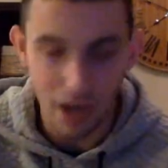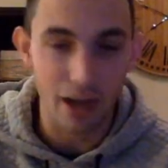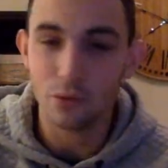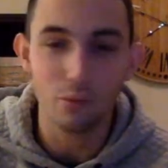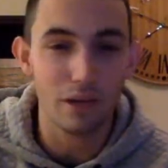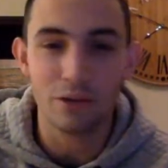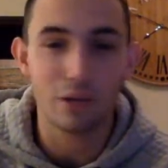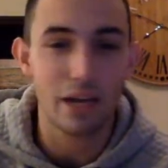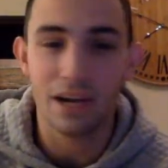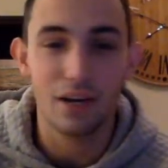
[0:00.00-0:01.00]
I don't
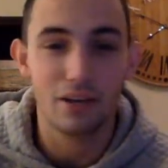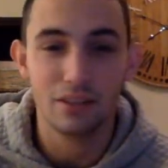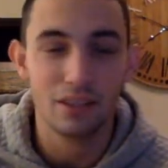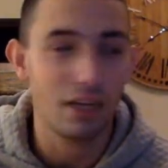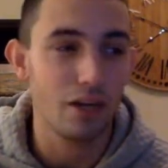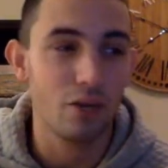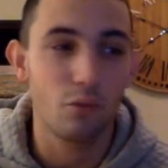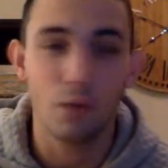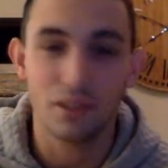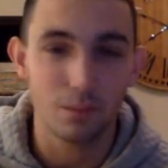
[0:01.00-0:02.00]
care. Like, I don't
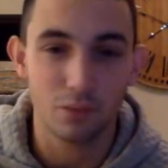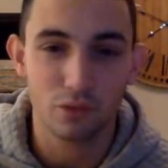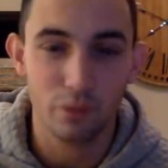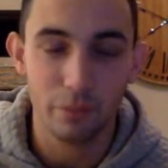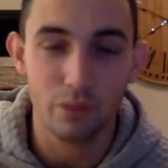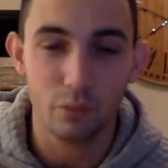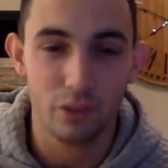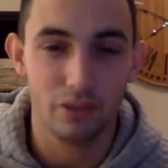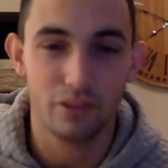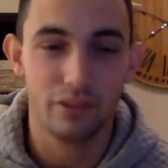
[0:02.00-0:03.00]
want them. They're creepy and
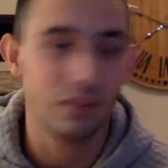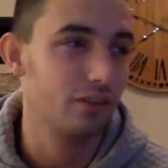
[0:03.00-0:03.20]
weird. Like,